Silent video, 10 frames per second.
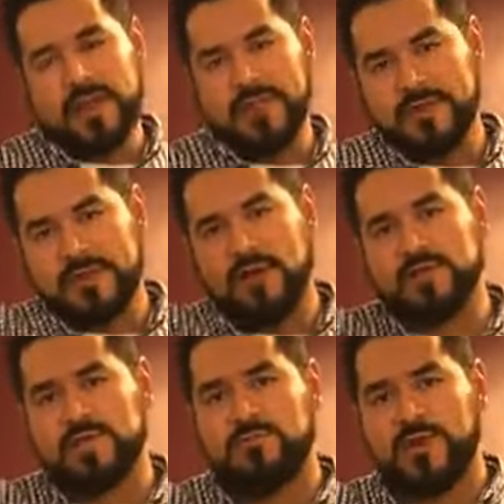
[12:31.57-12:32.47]
keep with the
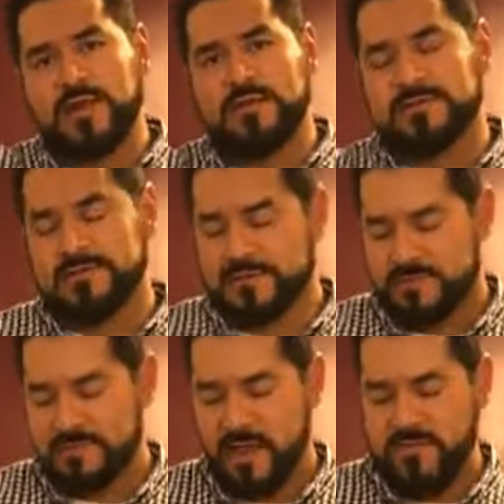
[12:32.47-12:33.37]
ocean spray because
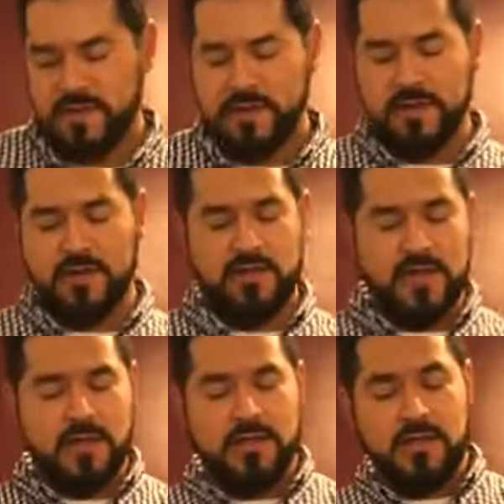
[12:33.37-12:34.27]
they're having a good year,
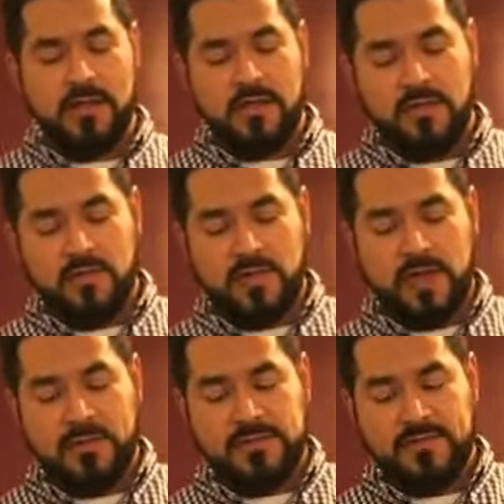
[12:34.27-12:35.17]
right? 3
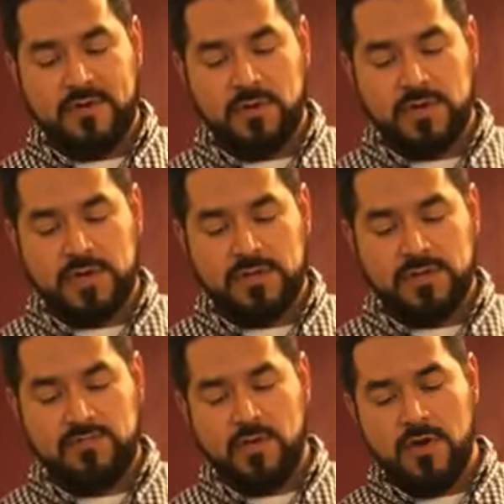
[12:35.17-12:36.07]
cups of ocean
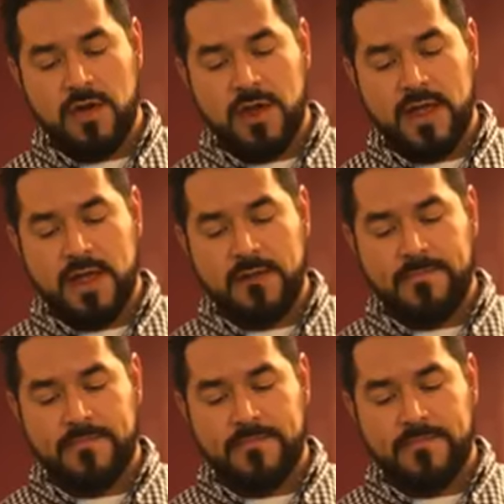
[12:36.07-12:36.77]
spray.